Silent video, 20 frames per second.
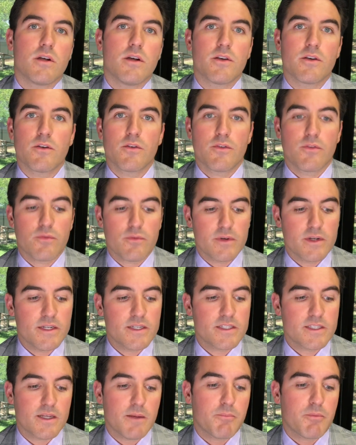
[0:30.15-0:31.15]
under
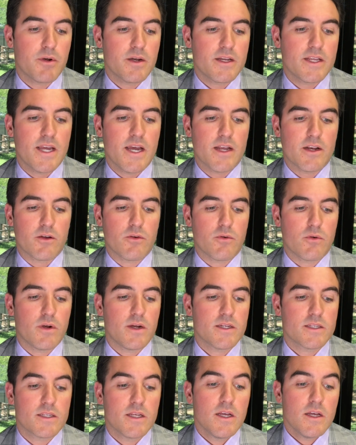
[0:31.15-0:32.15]
three separate
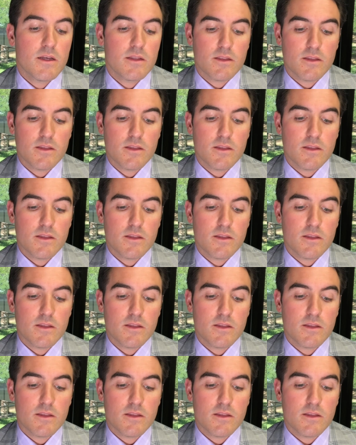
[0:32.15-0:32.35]
categories.